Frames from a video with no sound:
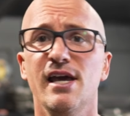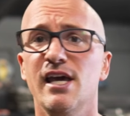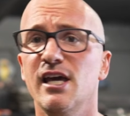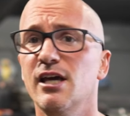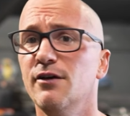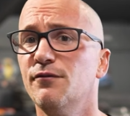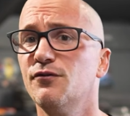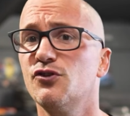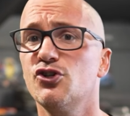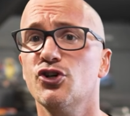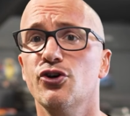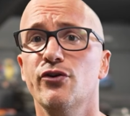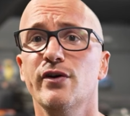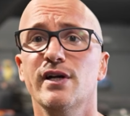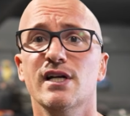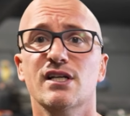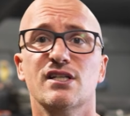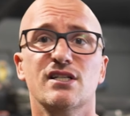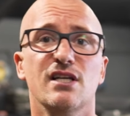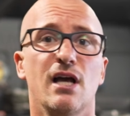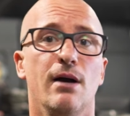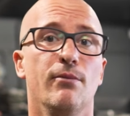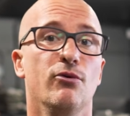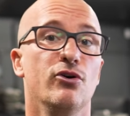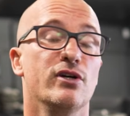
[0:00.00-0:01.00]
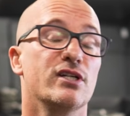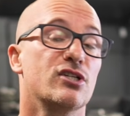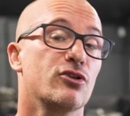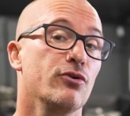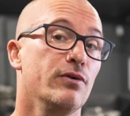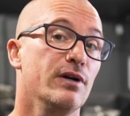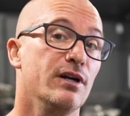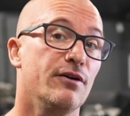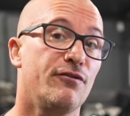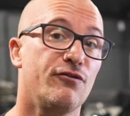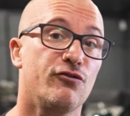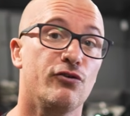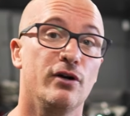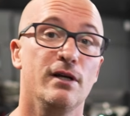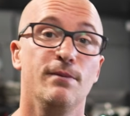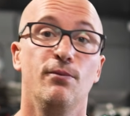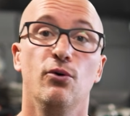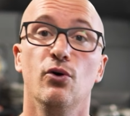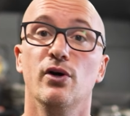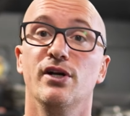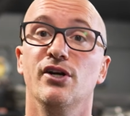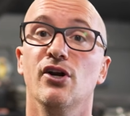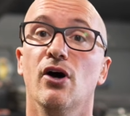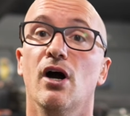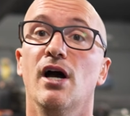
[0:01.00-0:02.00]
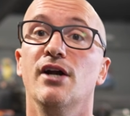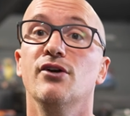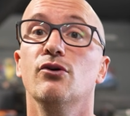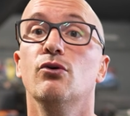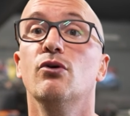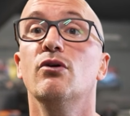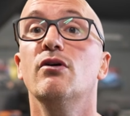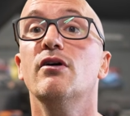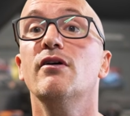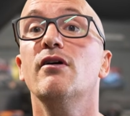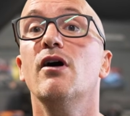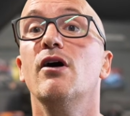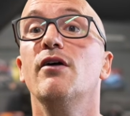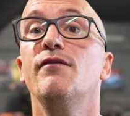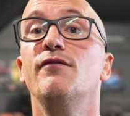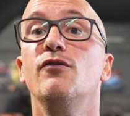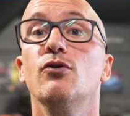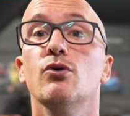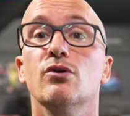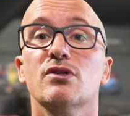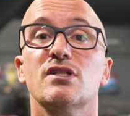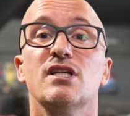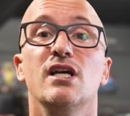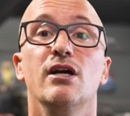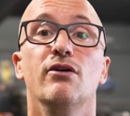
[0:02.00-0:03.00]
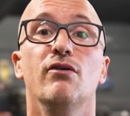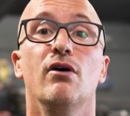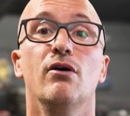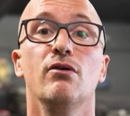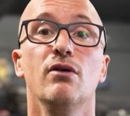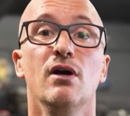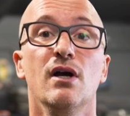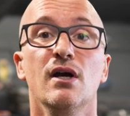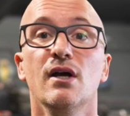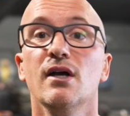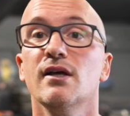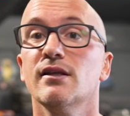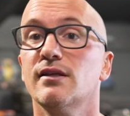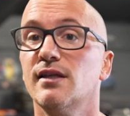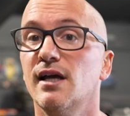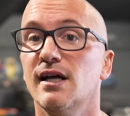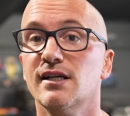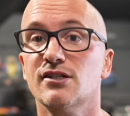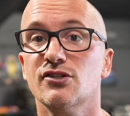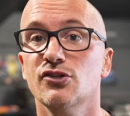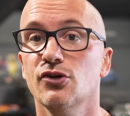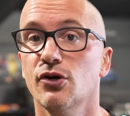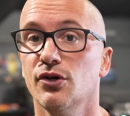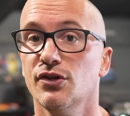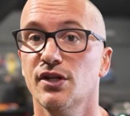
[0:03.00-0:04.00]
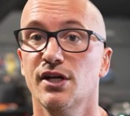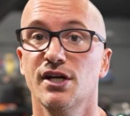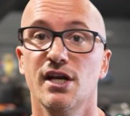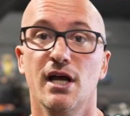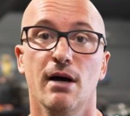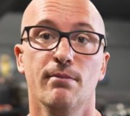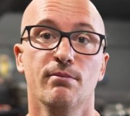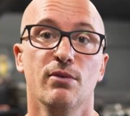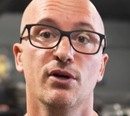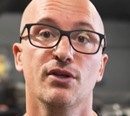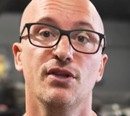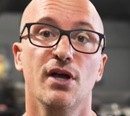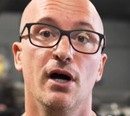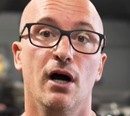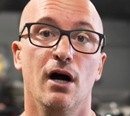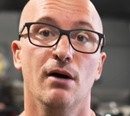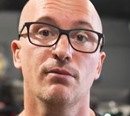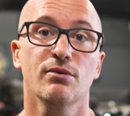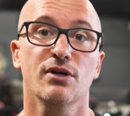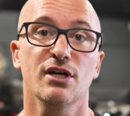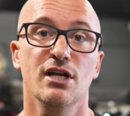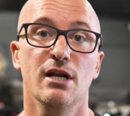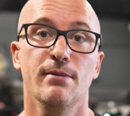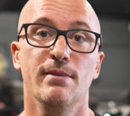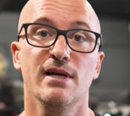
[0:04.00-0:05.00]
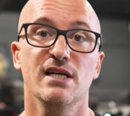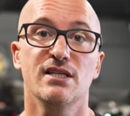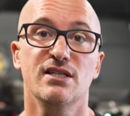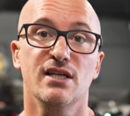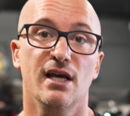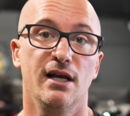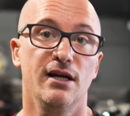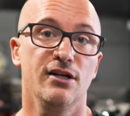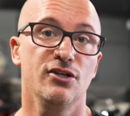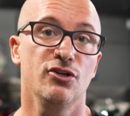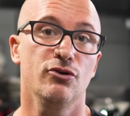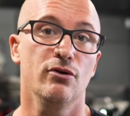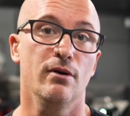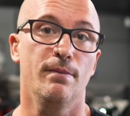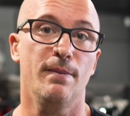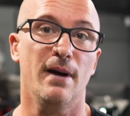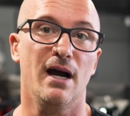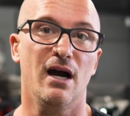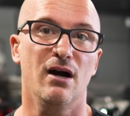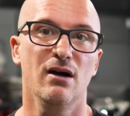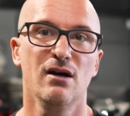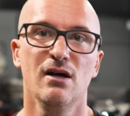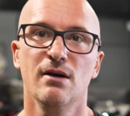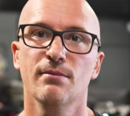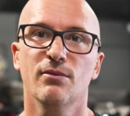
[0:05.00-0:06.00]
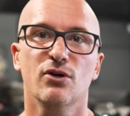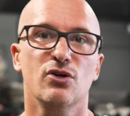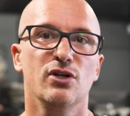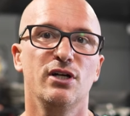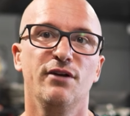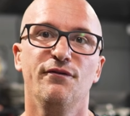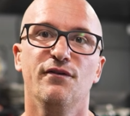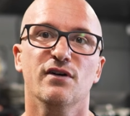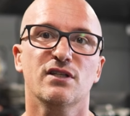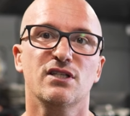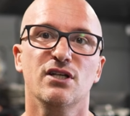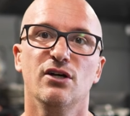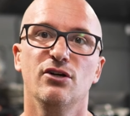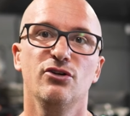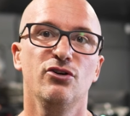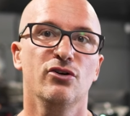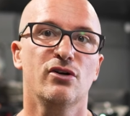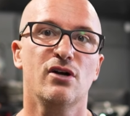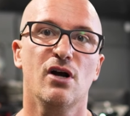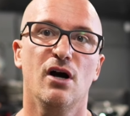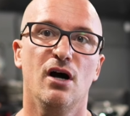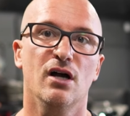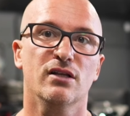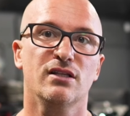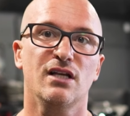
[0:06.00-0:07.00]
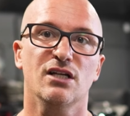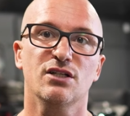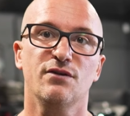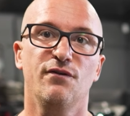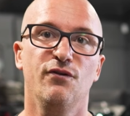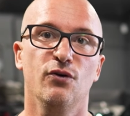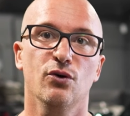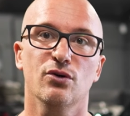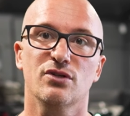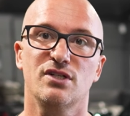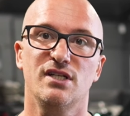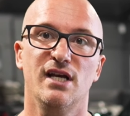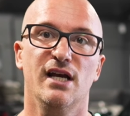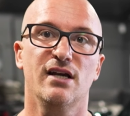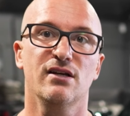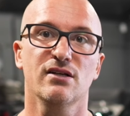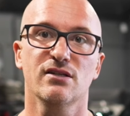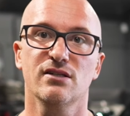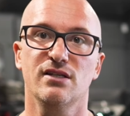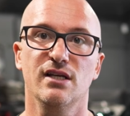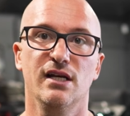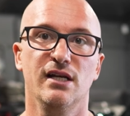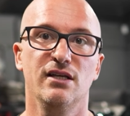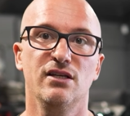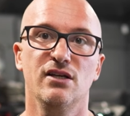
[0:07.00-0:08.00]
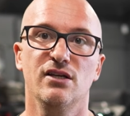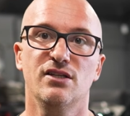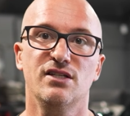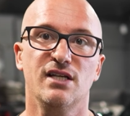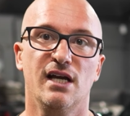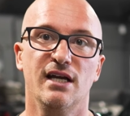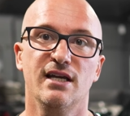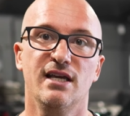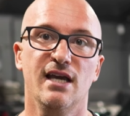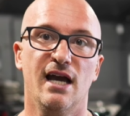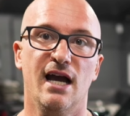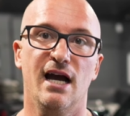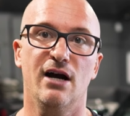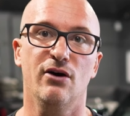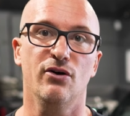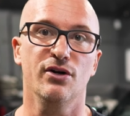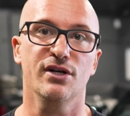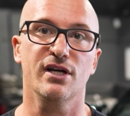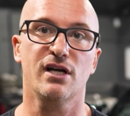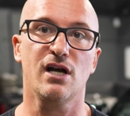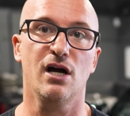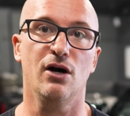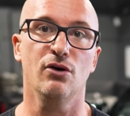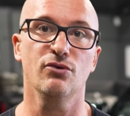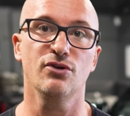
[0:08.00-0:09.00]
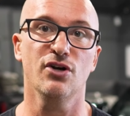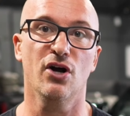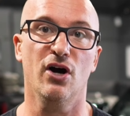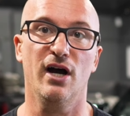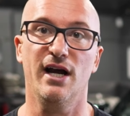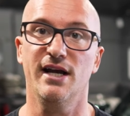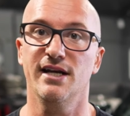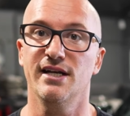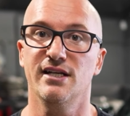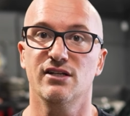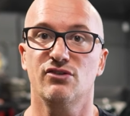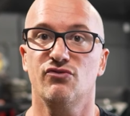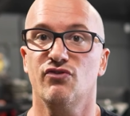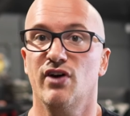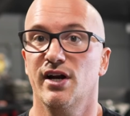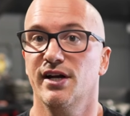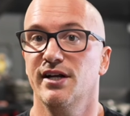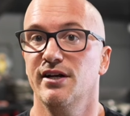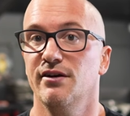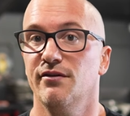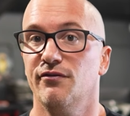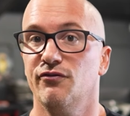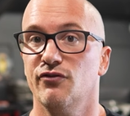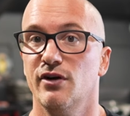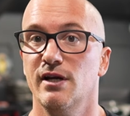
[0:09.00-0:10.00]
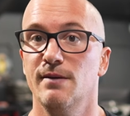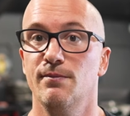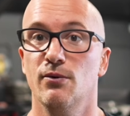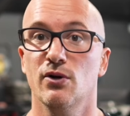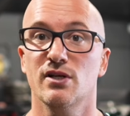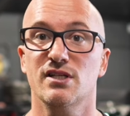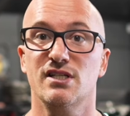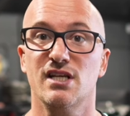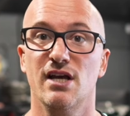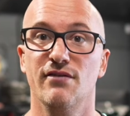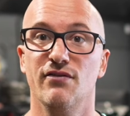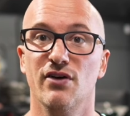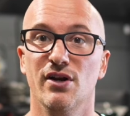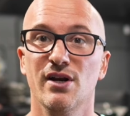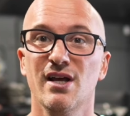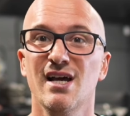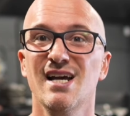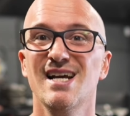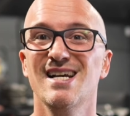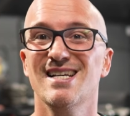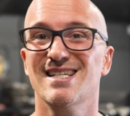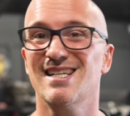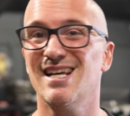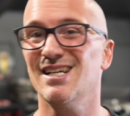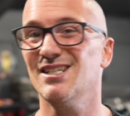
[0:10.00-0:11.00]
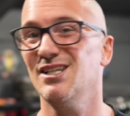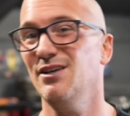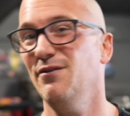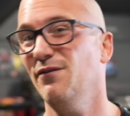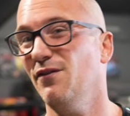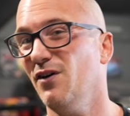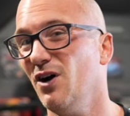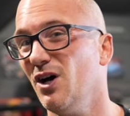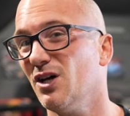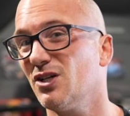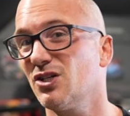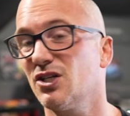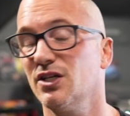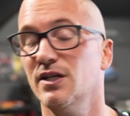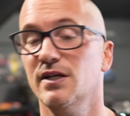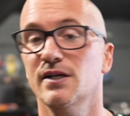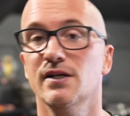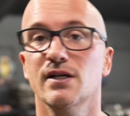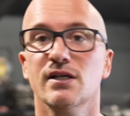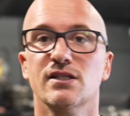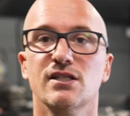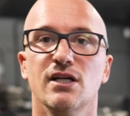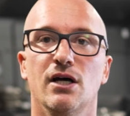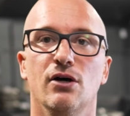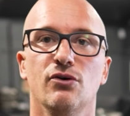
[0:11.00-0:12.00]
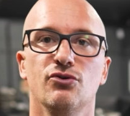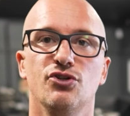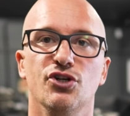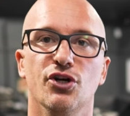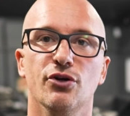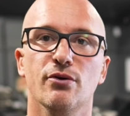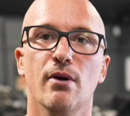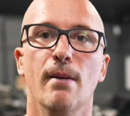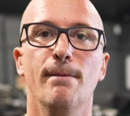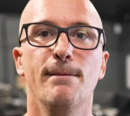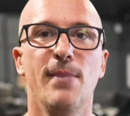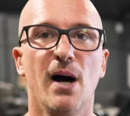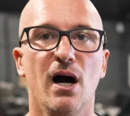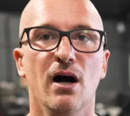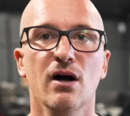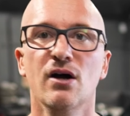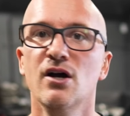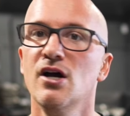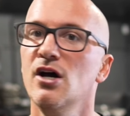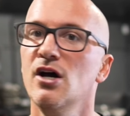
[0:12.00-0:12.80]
If during the summer it's doing a 3.9 or a 4.0, that's not the number that I'm going to be telling you about, because if I tell you a car does 4 seconds and then you take it out on a cold night and it's running a 3.7, it's actually faster than I told you. But